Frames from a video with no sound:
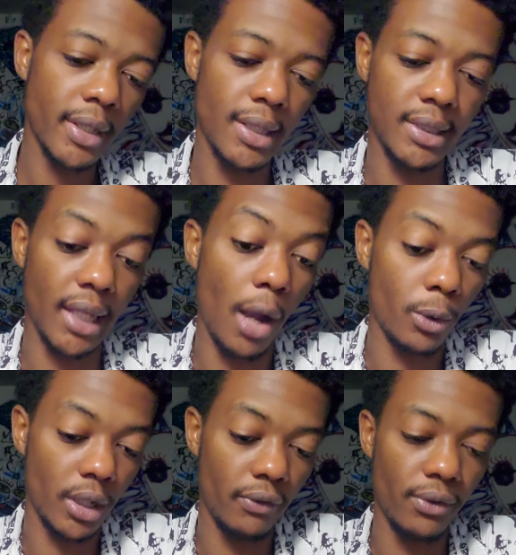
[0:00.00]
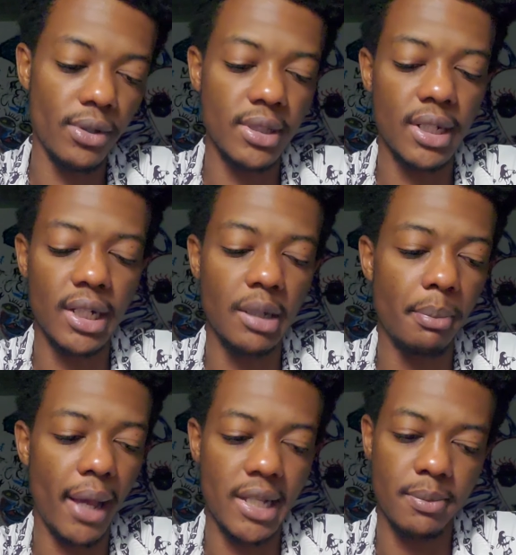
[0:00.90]
It's like I could have used it in the
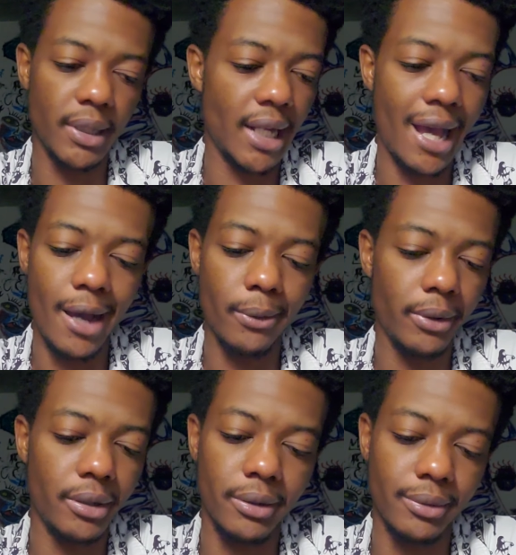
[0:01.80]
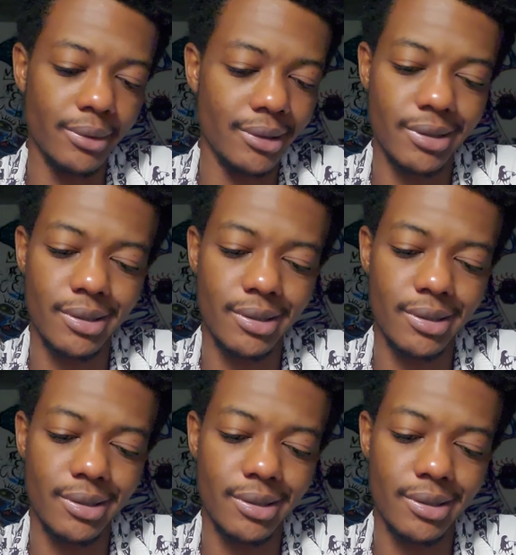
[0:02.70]
past, but now, you know,